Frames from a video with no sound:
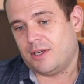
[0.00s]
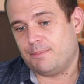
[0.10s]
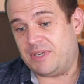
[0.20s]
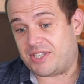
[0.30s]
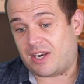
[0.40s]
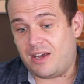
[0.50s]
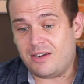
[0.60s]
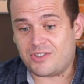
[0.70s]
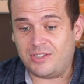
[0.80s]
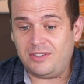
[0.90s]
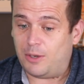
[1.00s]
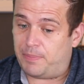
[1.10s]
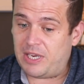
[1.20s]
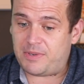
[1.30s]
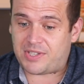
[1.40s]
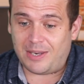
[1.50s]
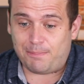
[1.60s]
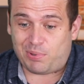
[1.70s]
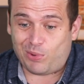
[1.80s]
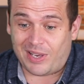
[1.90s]
Mr. Clarkson, a BBC
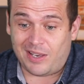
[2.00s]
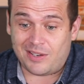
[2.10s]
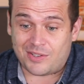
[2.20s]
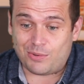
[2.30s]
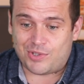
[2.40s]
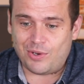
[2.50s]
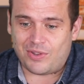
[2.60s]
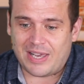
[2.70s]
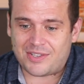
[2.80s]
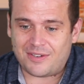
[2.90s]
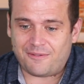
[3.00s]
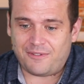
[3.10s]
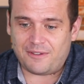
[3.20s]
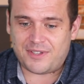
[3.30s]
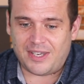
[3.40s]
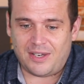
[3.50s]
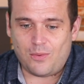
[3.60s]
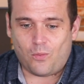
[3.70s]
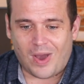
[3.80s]
employee until 2015,